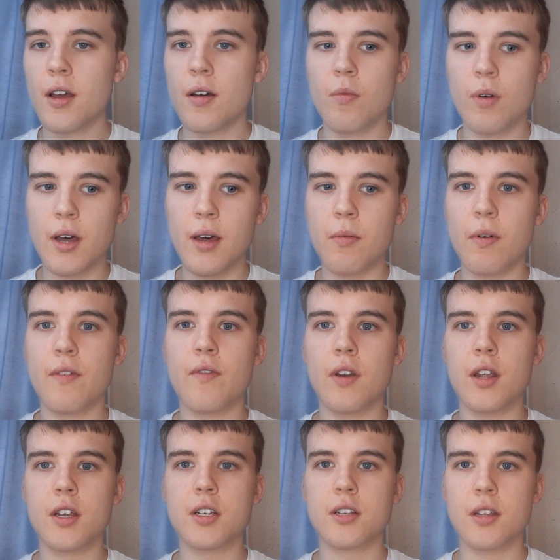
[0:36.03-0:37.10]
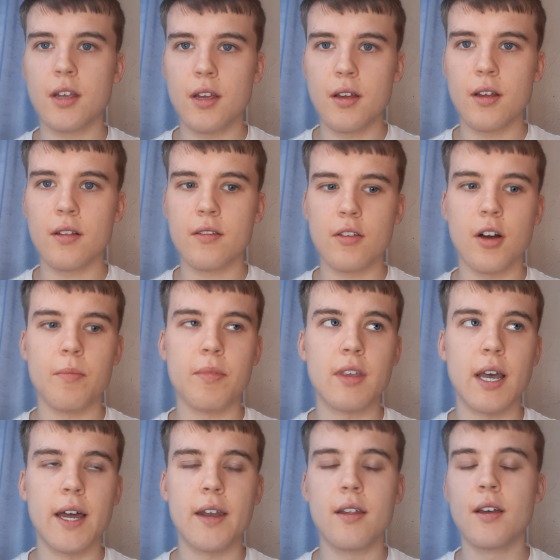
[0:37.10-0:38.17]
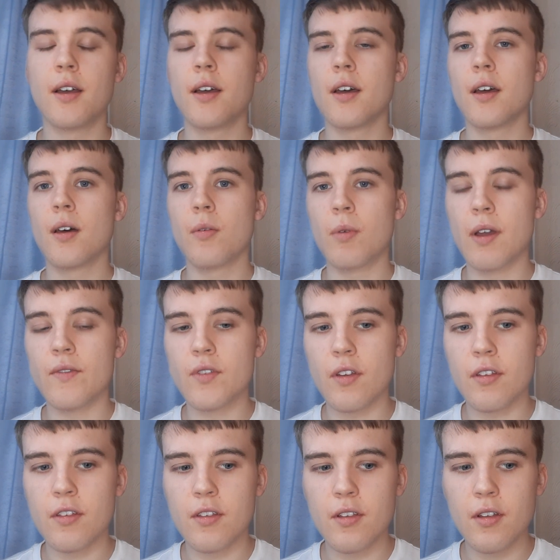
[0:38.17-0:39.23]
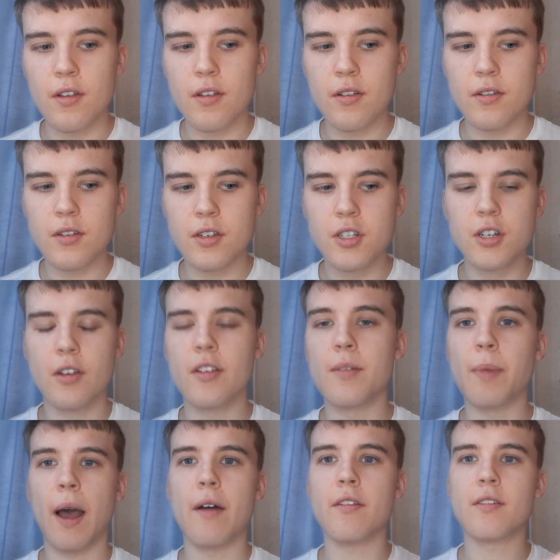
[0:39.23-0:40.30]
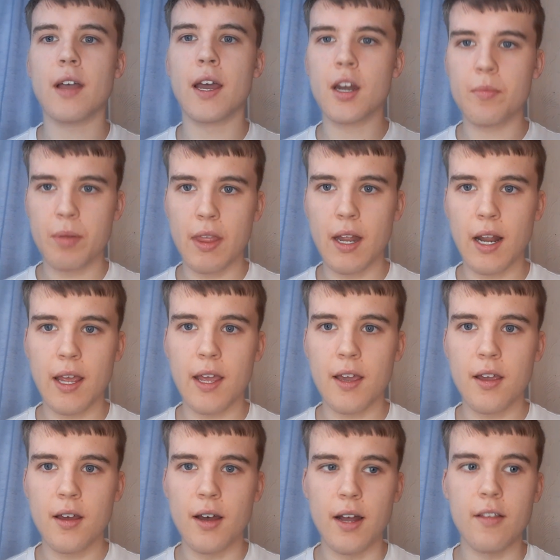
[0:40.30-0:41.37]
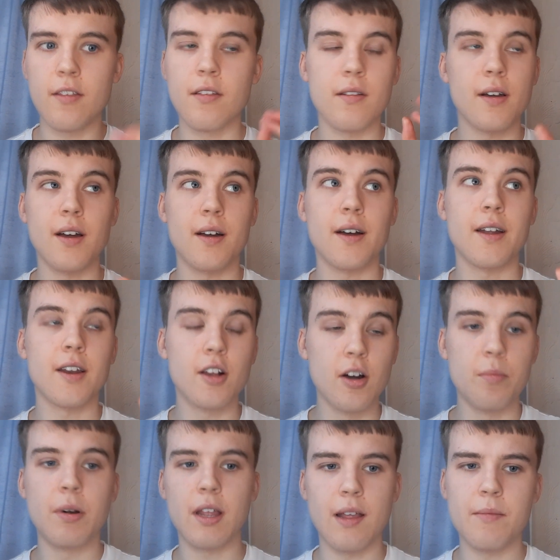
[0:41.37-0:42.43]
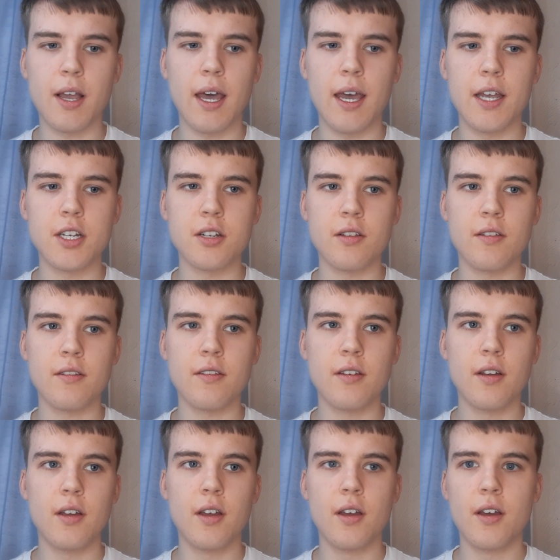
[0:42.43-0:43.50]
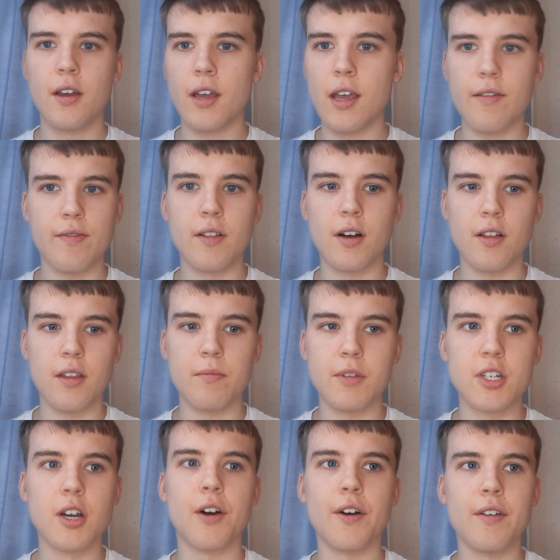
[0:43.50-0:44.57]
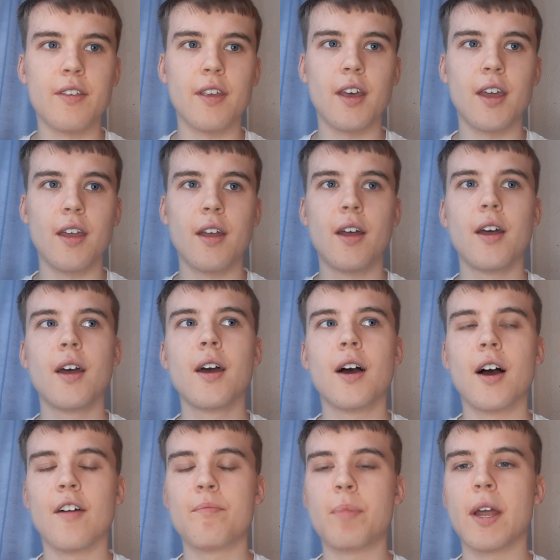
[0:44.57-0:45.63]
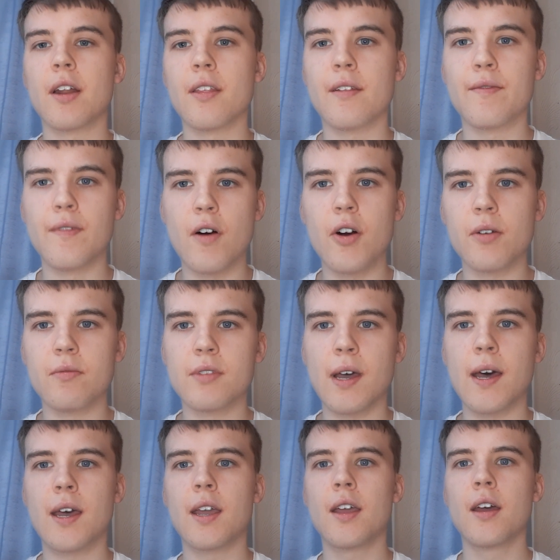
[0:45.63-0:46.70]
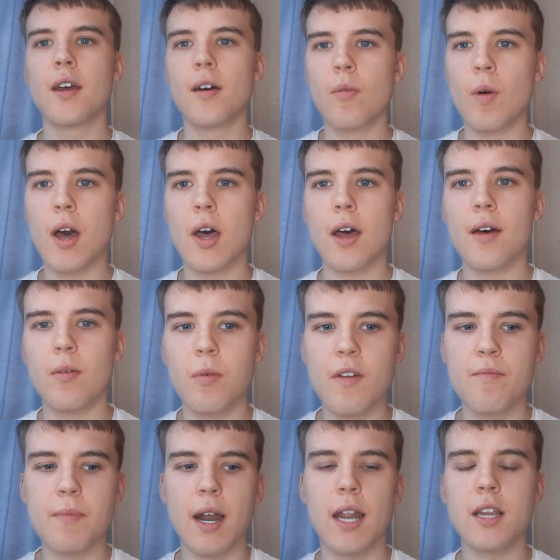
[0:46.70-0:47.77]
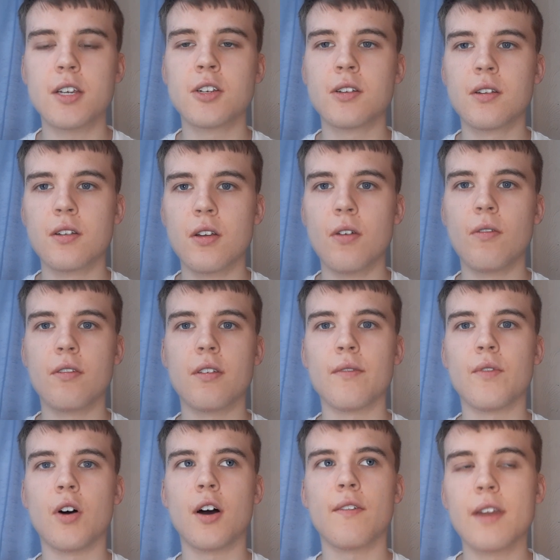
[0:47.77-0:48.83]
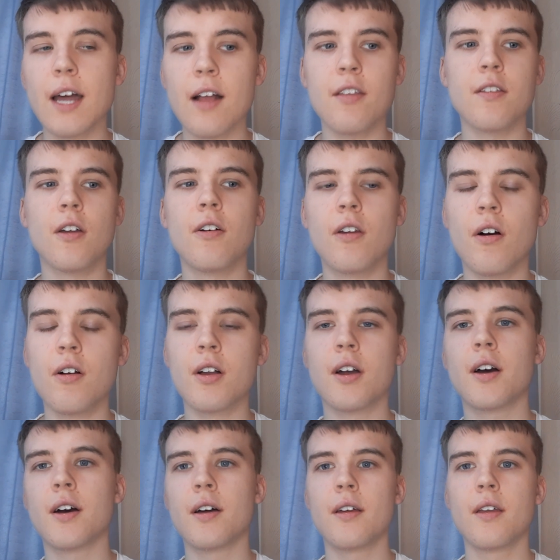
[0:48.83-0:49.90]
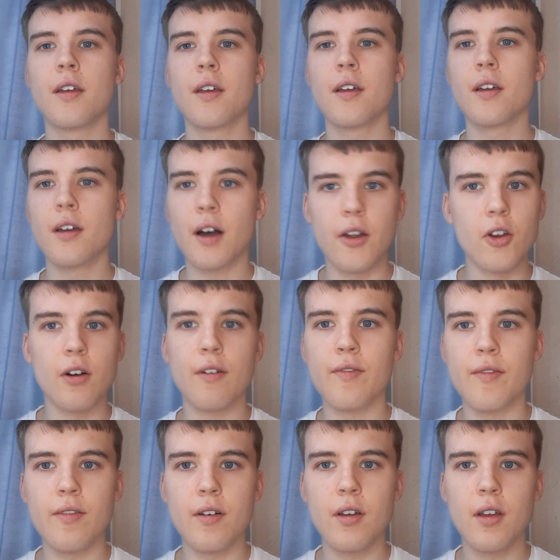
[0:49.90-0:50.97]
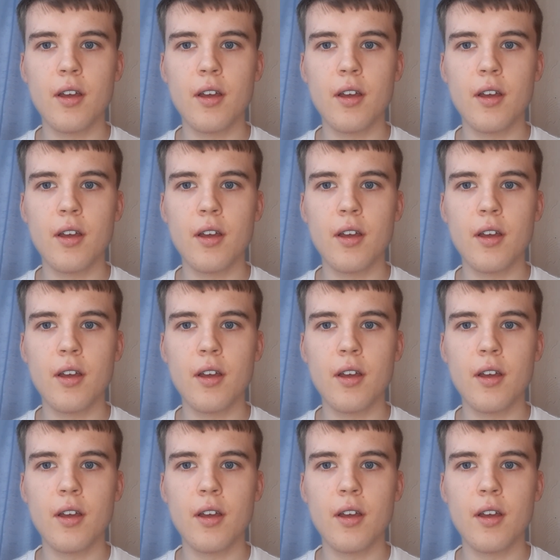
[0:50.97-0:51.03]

where we finished top 10, we have just just about stayed up in the league. And, and a couple of them occasions, if not the majority, have been on the final day where we've managed to survive. And that's no longer enough.